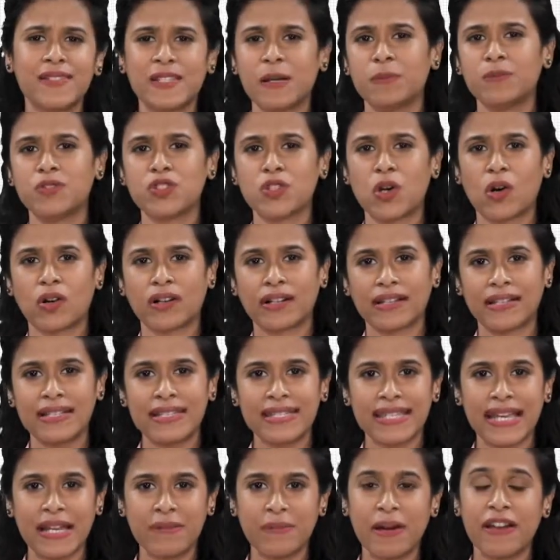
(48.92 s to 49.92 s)
some
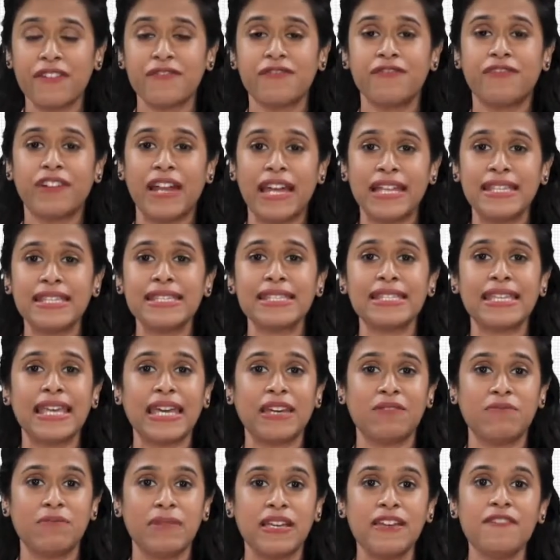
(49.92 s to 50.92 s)
chocolates and my friends
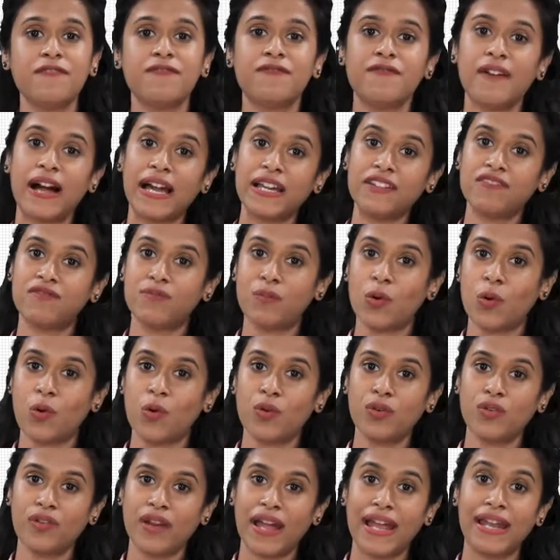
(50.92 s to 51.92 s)
gave me 5
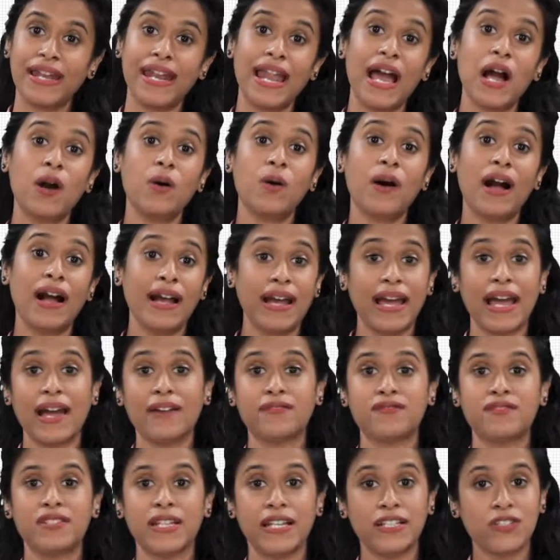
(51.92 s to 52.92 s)
more, and now I
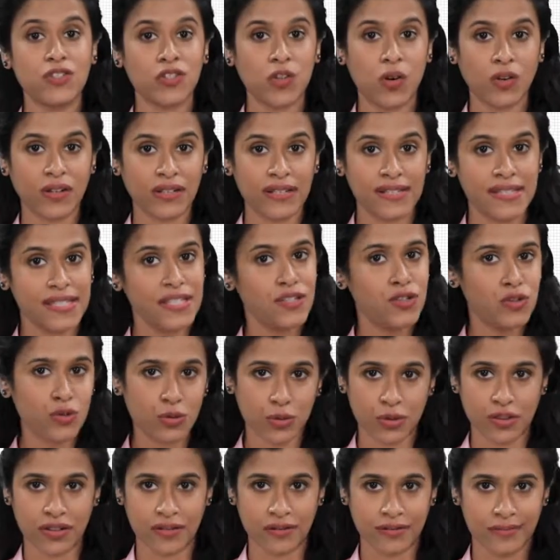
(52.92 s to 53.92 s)
have 10 chocolates in
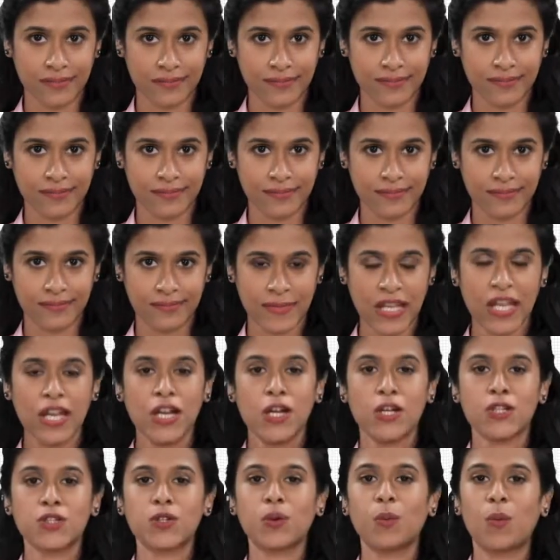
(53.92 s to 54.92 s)
total.
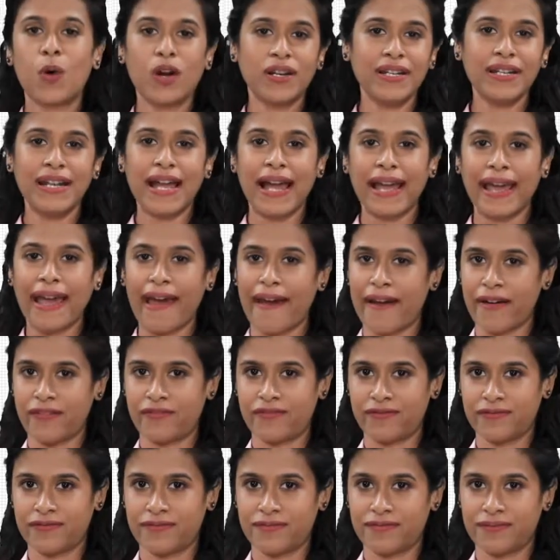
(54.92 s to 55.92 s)
So what did I have?
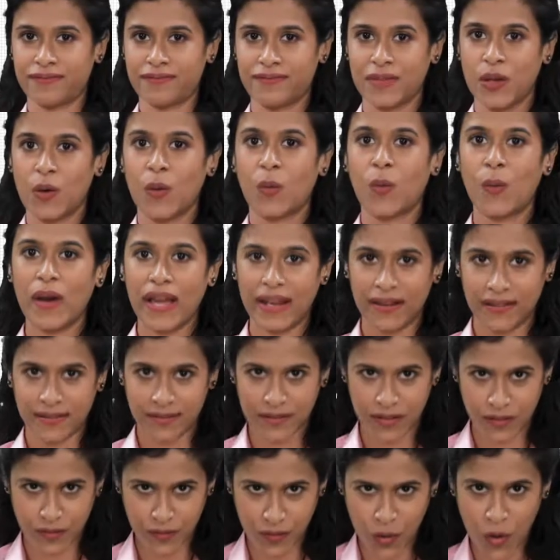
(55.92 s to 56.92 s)
Well,
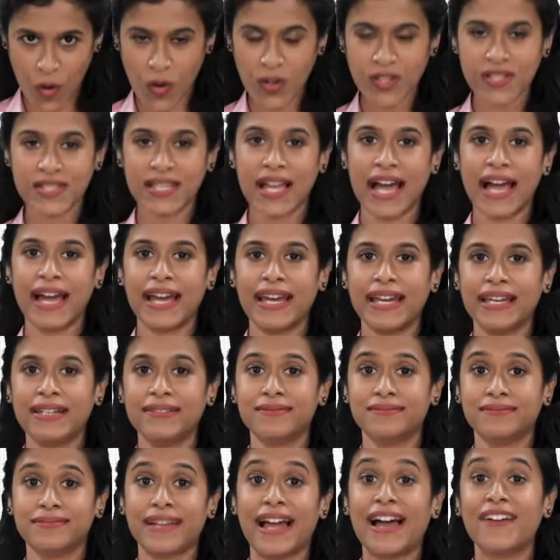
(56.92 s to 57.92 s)
of course, I
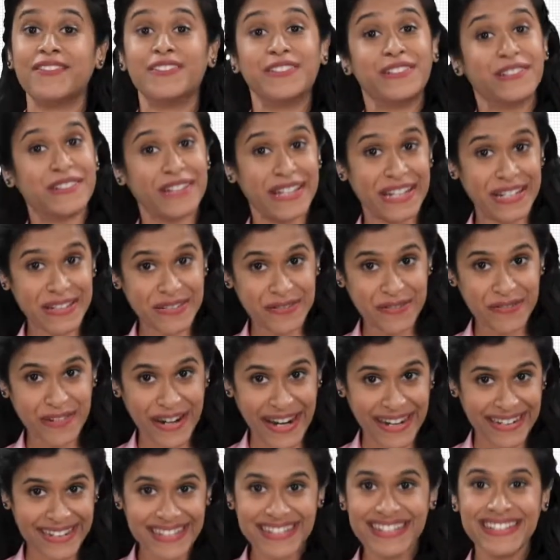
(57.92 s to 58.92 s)
have a great
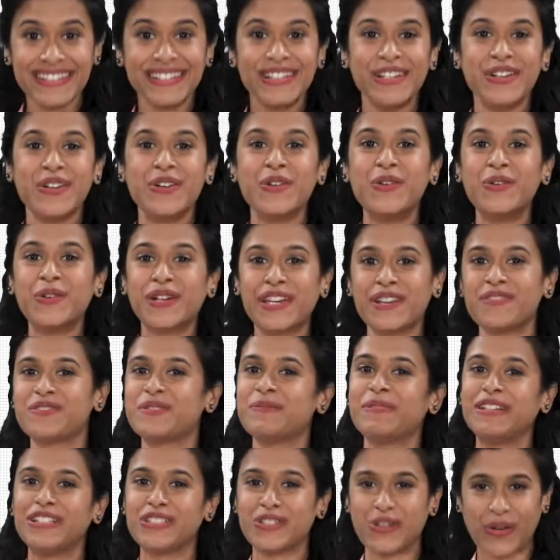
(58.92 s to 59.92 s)
friend who gives
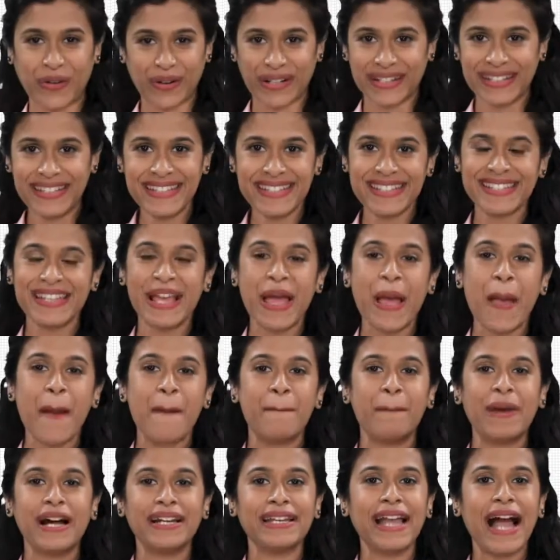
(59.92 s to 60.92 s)
me chocolates,
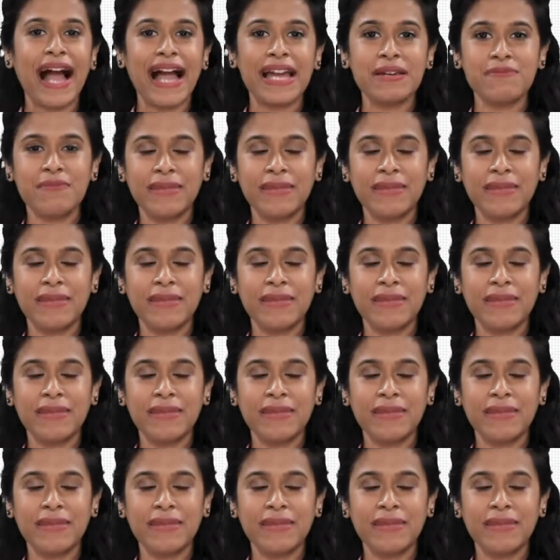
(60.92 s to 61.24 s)
but I